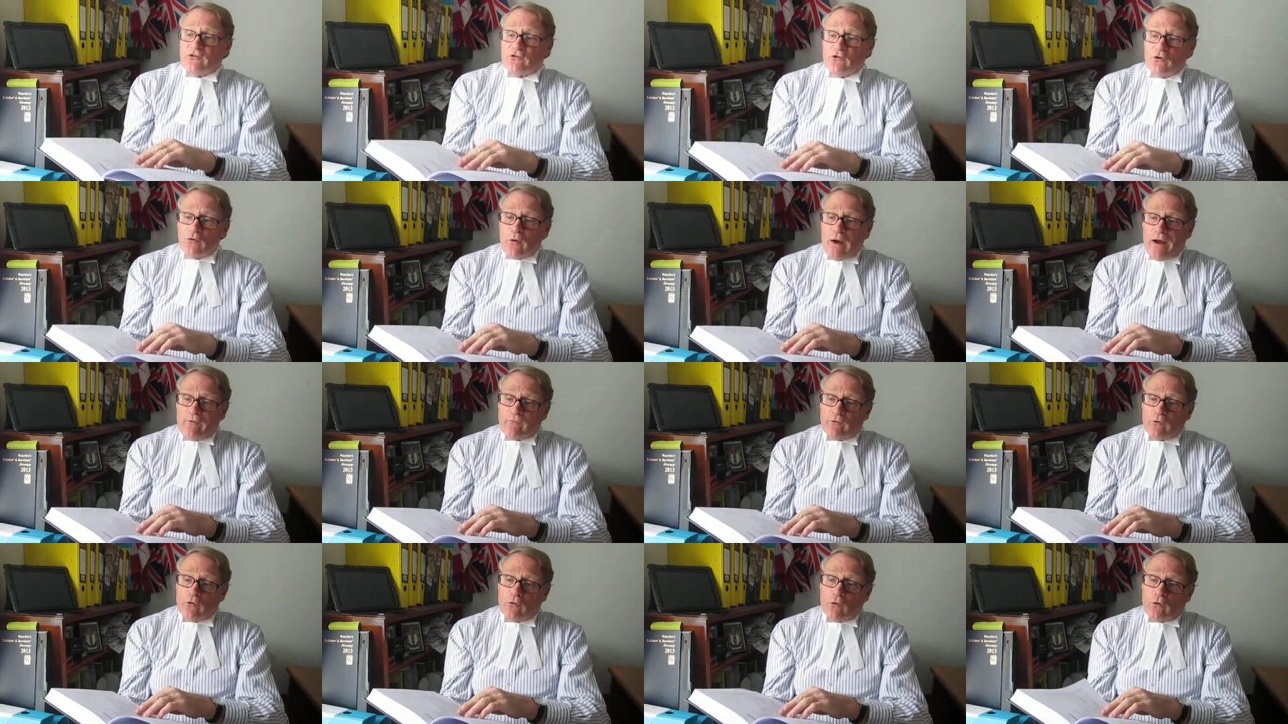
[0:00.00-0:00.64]
Do
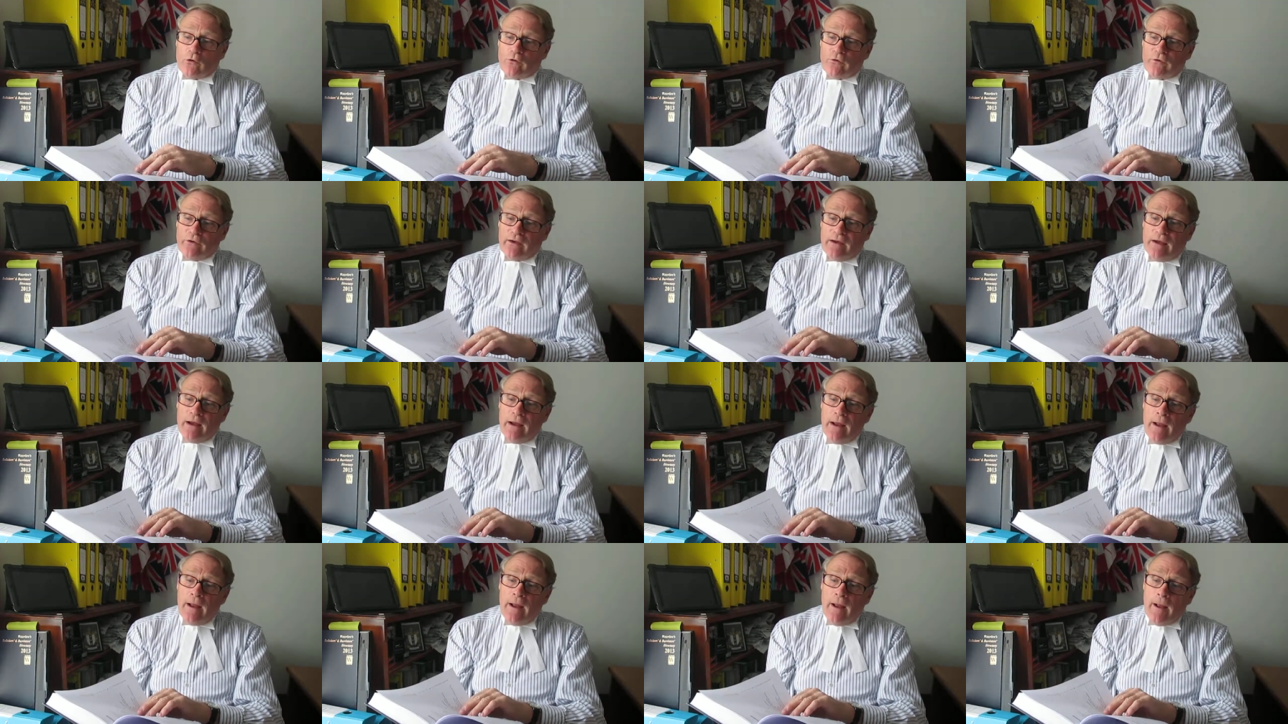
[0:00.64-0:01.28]
have a look at the
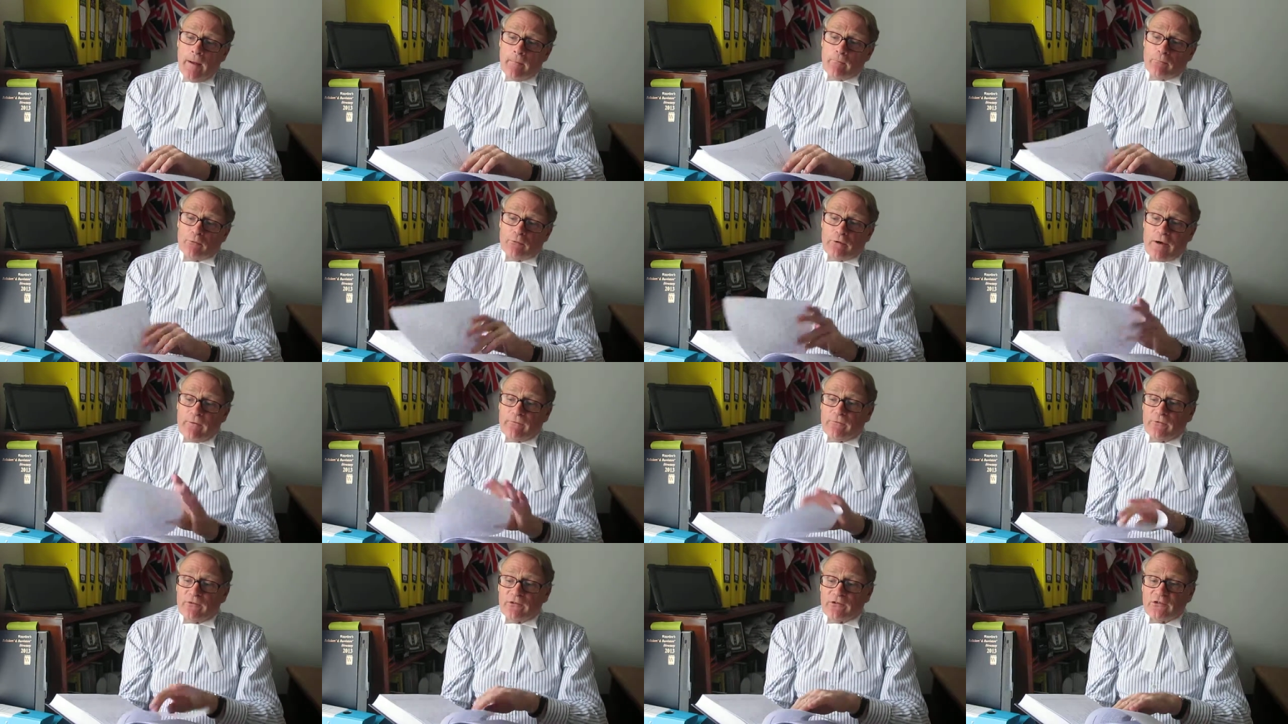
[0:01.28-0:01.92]

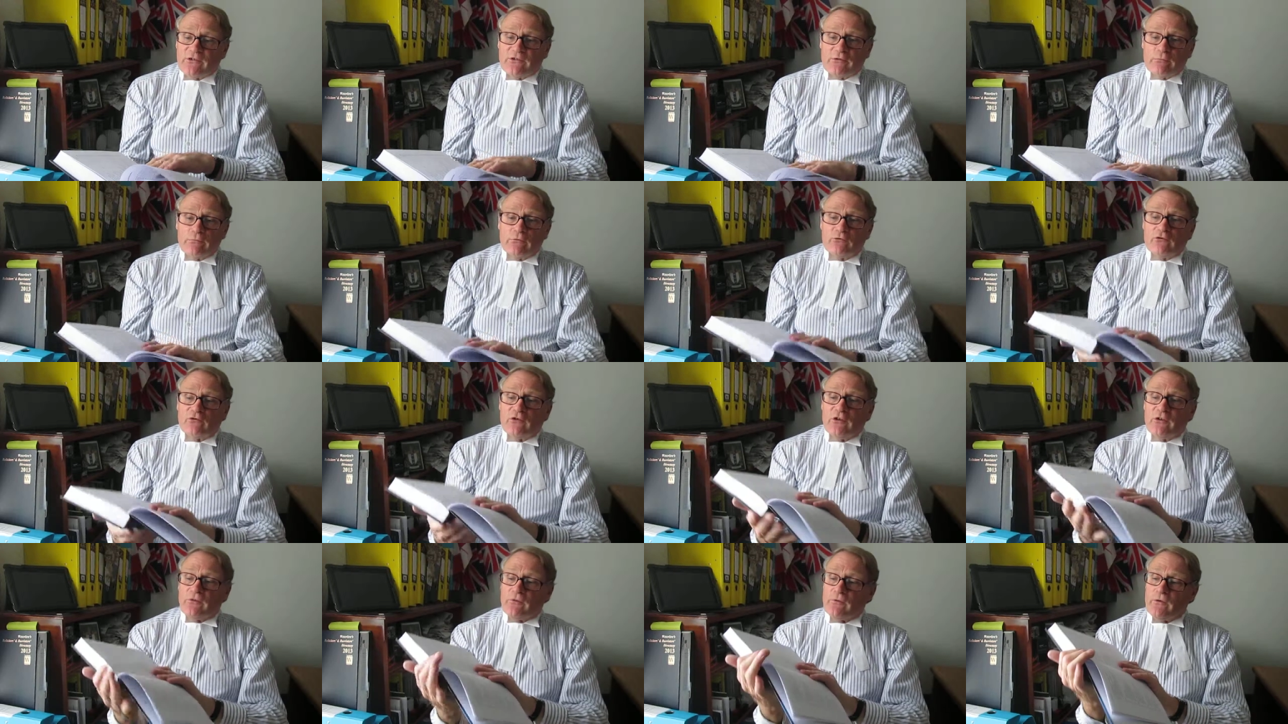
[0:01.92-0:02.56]
preface,
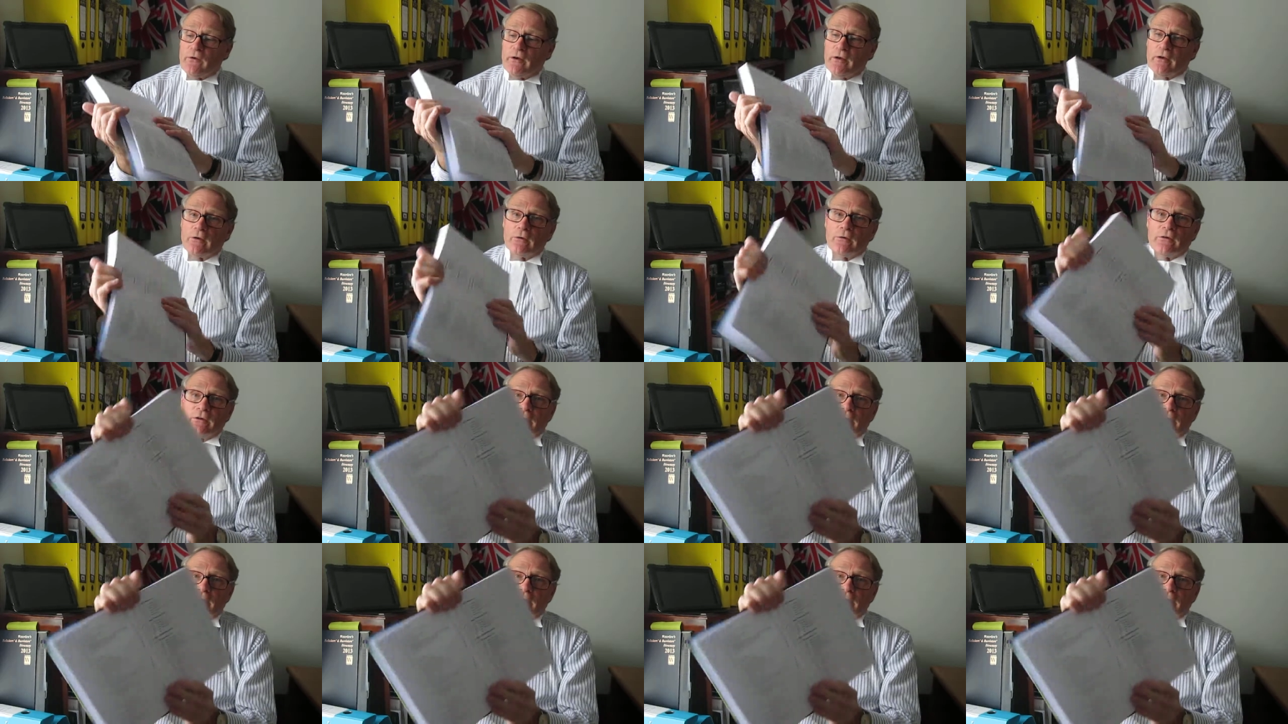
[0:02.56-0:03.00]
which is very good.